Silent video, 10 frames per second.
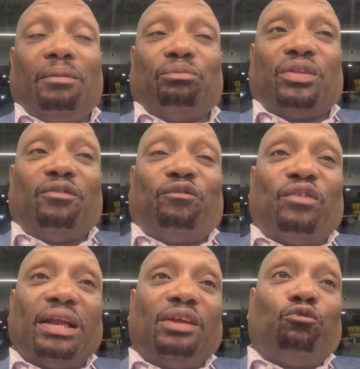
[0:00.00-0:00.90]
they're
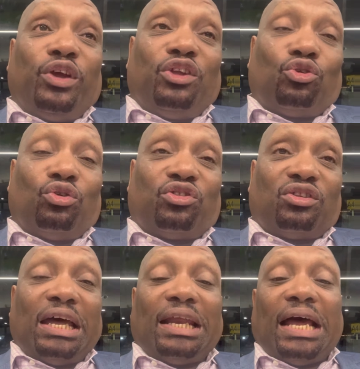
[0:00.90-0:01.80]
finding resources
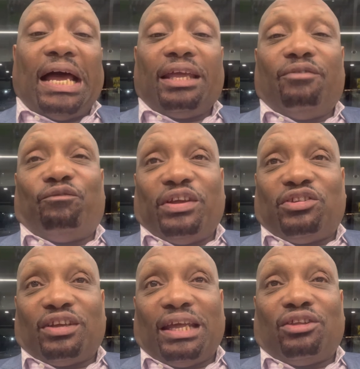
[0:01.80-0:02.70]
now to hire
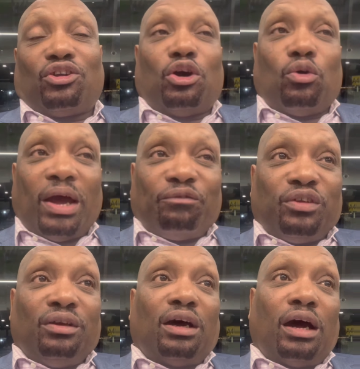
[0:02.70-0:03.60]
investigators to go
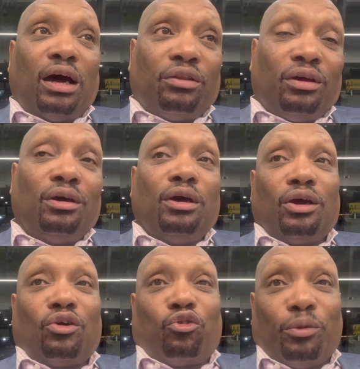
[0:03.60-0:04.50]
after the other
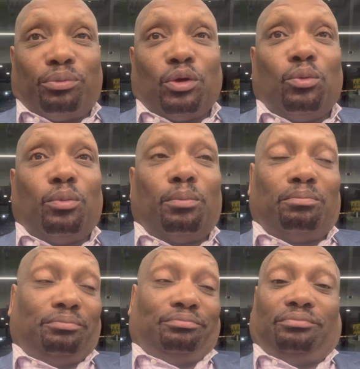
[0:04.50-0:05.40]
crypto,
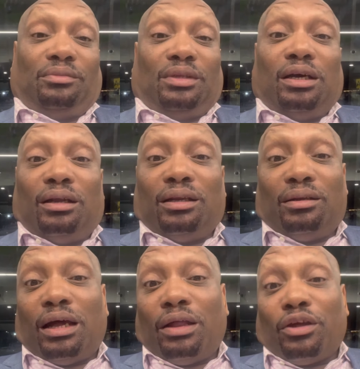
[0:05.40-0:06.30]

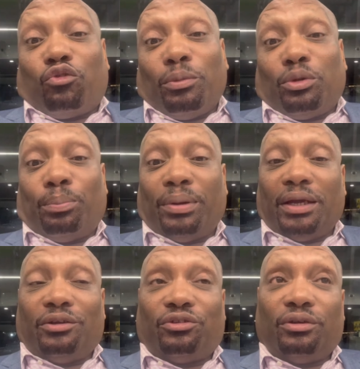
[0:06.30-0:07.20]
the other crypto
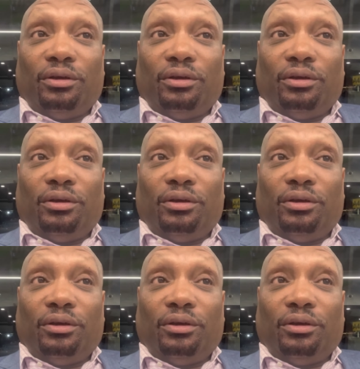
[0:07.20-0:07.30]
players,